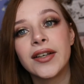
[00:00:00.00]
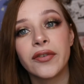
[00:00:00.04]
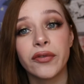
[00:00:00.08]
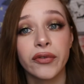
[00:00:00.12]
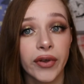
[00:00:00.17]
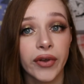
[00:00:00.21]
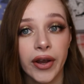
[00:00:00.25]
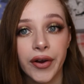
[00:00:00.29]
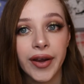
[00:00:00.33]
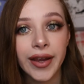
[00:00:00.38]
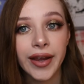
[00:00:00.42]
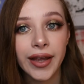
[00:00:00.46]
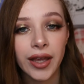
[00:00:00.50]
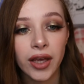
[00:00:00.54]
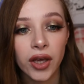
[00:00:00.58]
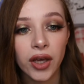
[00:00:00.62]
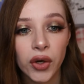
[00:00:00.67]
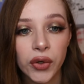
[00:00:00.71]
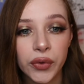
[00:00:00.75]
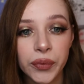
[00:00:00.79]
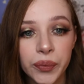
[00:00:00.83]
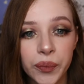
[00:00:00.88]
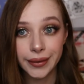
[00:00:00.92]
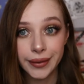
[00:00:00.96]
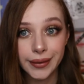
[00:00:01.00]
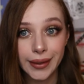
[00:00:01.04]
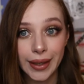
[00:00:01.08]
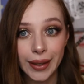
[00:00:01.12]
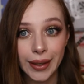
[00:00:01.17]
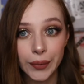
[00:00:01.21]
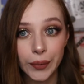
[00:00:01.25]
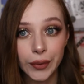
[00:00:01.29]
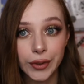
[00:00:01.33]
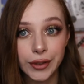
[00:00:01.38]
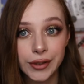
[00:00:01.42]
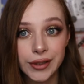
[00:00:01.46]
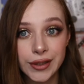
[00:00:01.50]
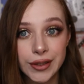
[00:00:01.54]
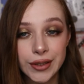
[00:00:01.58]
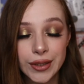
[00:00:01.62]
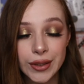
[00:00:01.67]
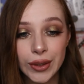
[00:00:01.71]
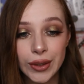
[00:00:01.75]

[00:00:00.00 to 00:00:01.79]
Very cute. That was